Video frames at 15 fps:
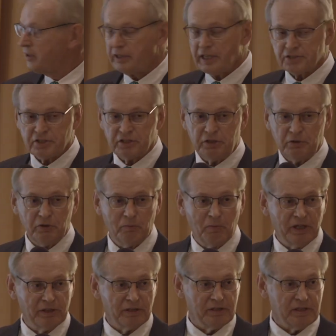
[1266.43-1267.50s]
that's cute
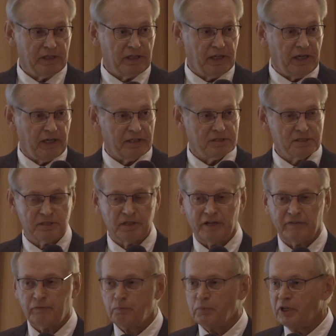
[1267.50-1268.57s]
among the DNA
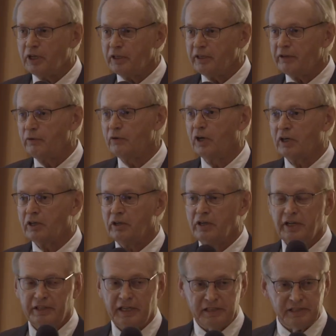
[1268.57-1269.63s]
stuff, but
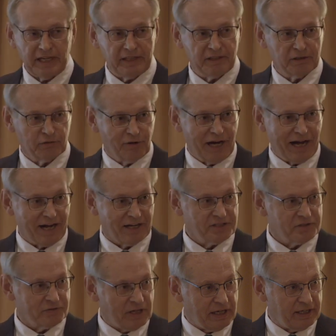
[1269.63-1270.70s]
look, they date the
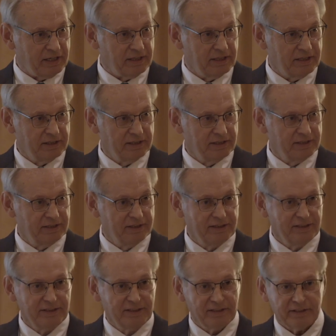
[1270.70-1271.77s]
rocks, right?
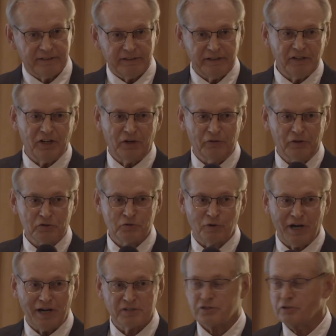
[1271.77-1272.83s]
You know those
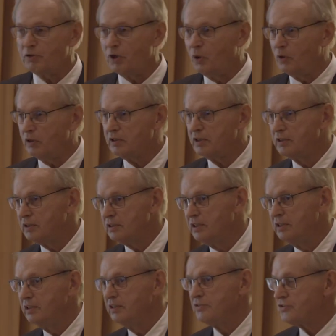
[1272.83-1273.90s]
rocks are old,
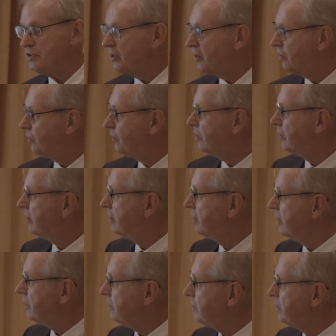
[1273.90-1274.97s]
so
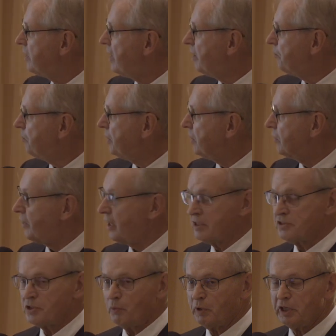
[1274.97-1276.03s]
you can't be
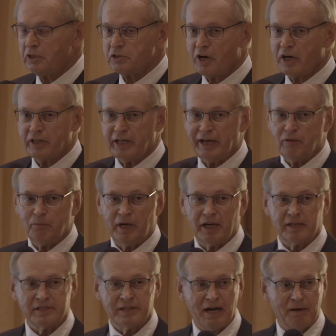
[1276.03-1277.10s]
correct. So we're going to talk now about
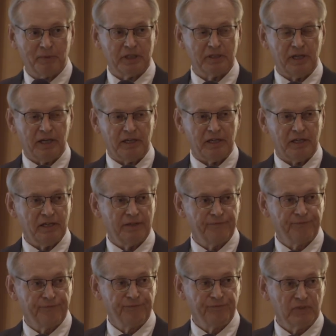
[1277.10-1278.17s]
atomic
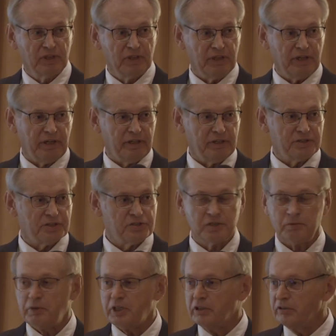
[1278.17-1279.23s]
dating, and just
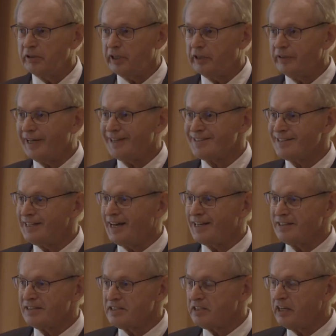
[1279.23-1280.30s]
to be clear, that's
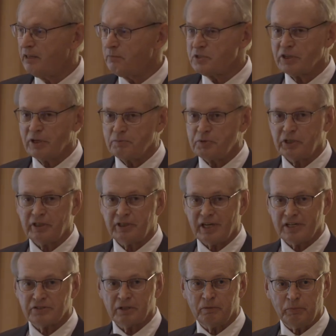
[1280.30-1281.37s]
not the same subject
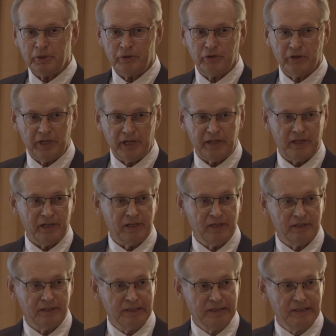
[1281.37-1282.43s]
as computer dating.